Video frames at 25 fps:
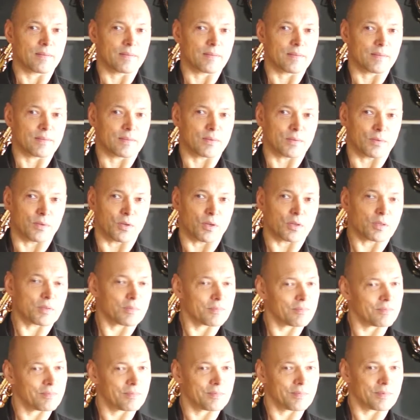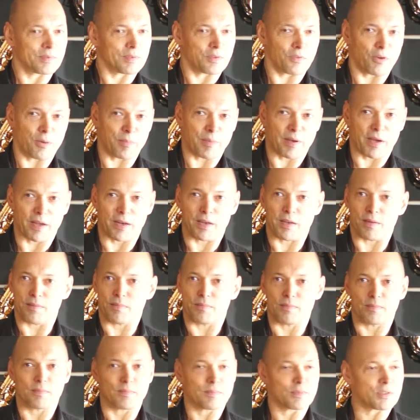So not trim any
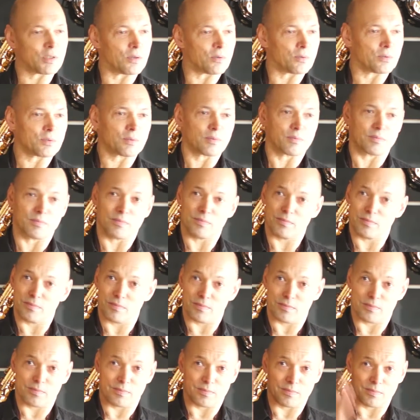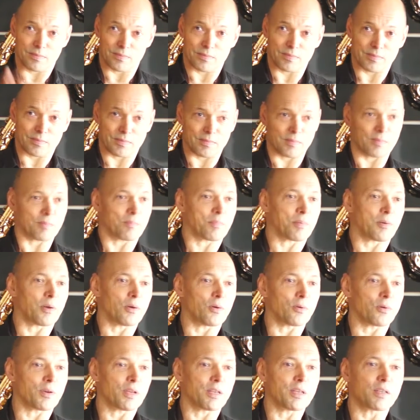tone,
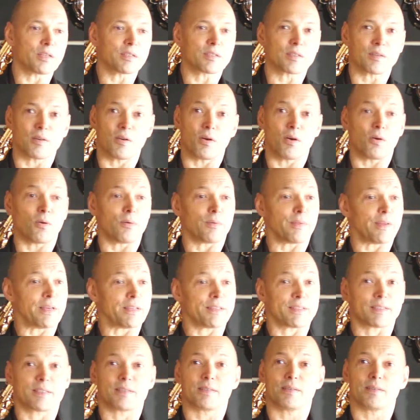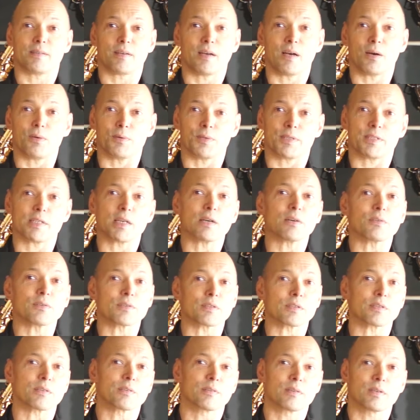blow in it, oh, that's how it
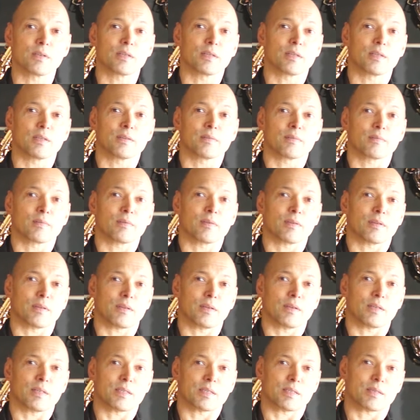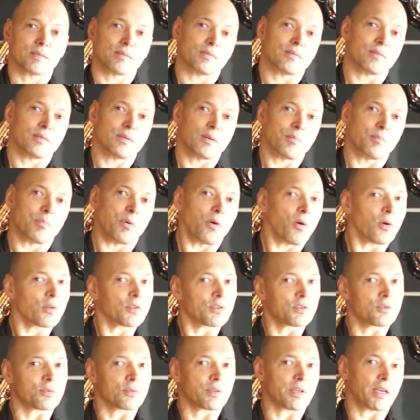sounds. It's
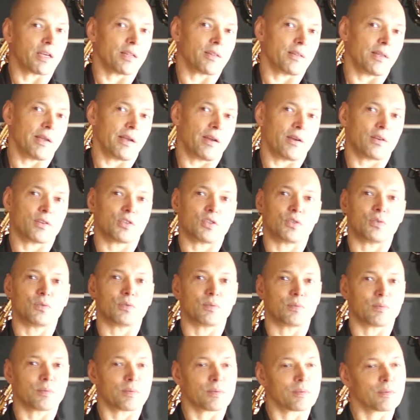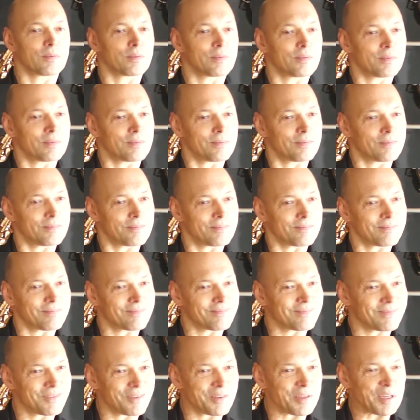important to get there, to
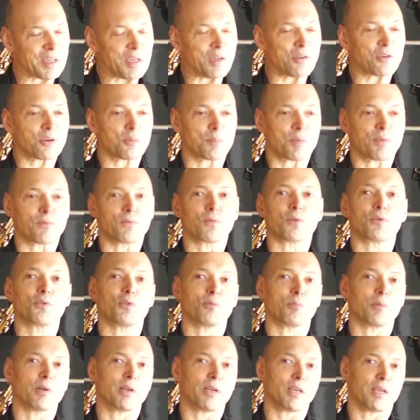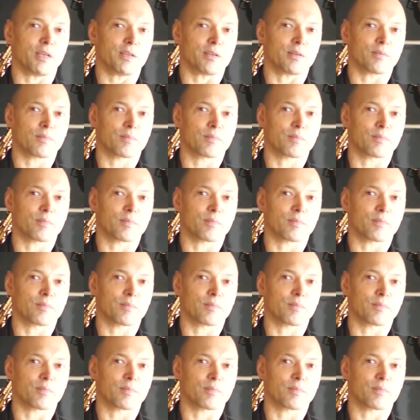hear it before you play it.